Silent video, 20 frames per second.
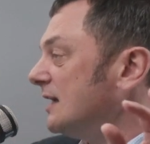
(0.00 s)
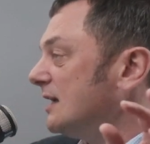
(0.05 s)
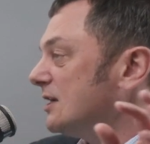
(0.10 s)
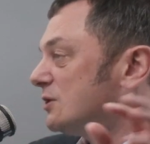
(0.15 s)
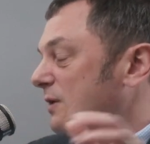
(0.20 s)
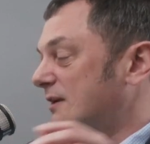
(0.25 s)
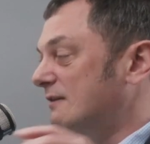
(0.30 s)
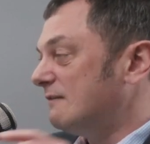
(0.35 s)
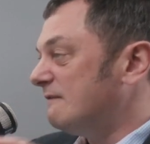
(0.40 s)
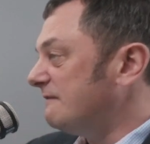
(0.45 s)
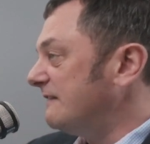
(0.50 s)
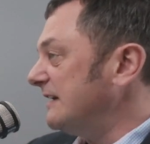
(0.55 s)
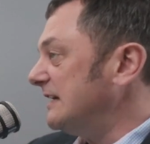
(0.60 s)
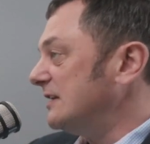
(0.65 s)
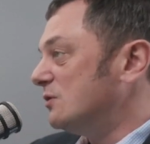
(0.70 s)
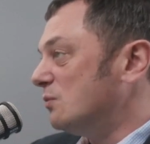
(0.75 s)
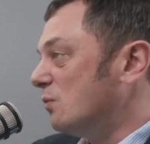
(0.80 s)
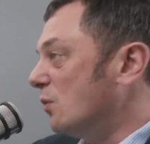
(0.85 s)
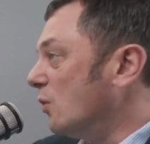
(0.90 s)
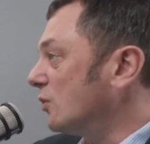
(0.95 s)
so I can
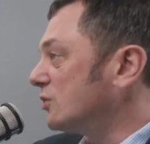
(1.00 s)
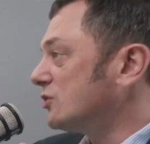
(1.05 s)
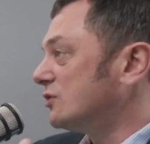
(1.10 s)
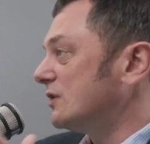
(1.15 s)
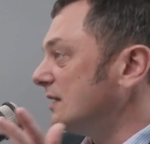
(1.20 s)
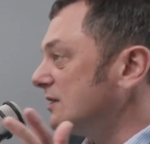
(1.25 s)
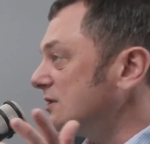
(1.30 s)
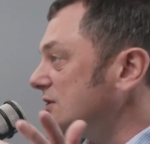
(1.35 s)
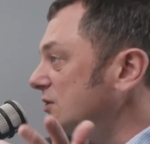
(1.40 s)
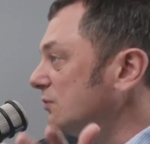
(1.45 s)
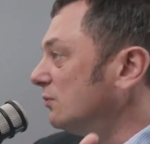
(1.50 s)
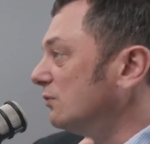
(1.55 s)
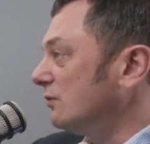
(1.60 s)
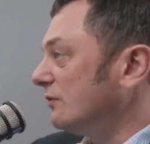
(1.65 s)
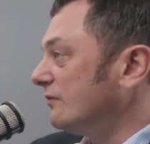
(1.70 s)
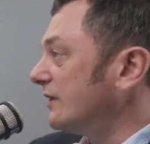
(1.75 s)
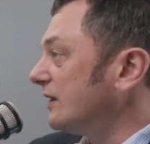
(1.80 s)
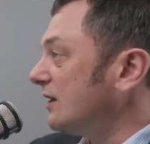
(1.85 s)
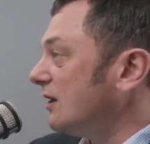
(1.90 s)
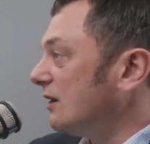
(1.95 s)
feed and water it and do all
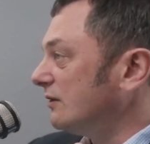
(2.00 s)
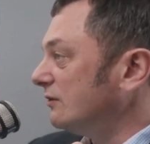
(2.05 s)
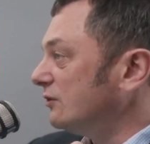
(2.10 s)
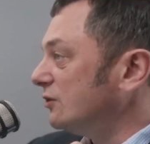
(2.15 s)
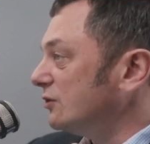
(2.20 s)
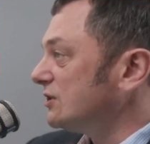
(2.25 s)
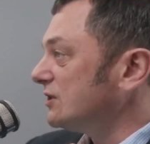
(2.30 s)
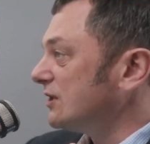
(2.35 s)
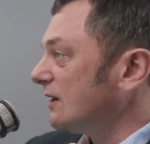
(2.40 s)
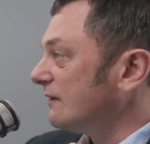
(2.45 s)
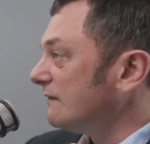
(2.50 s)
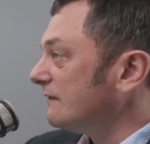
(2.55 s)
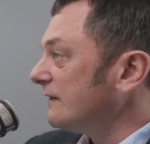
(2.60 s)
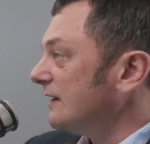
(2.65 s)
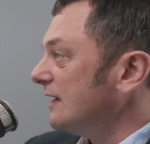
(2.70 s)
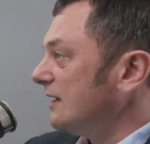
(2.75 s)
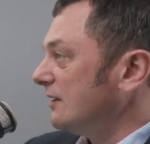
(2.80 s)
of the kind of good stuff